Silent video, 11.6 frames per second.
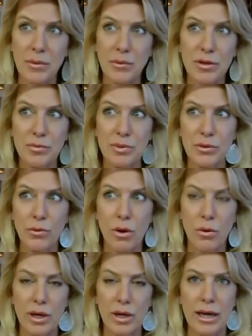I mean, we've been
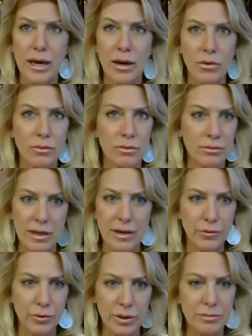growing now
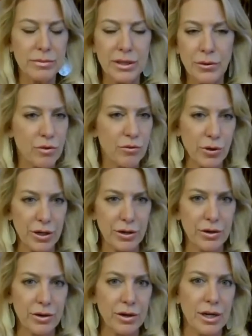every year over
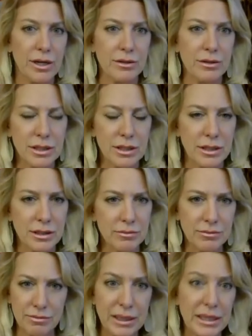year and
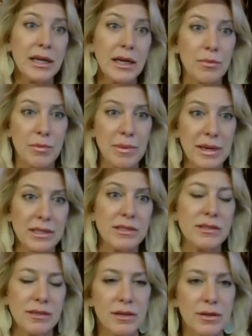picking up the
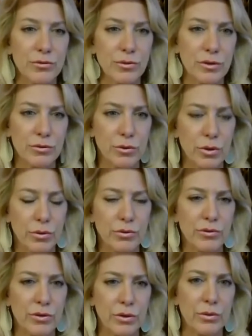pace of growth.
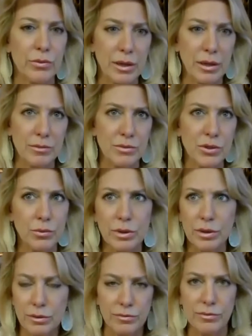So
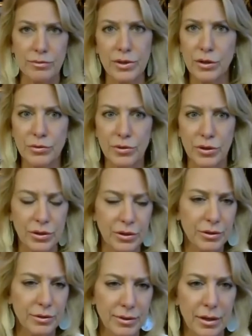we're
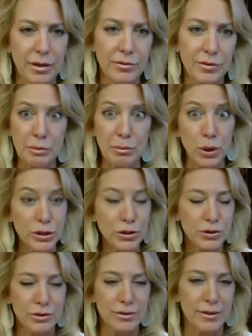very
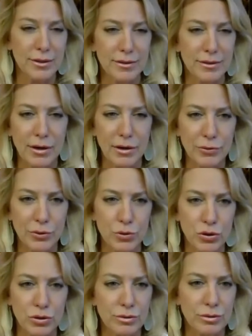bullish on our
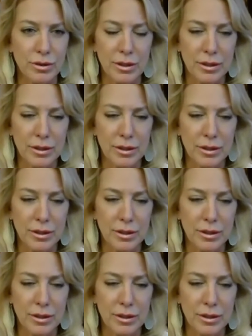future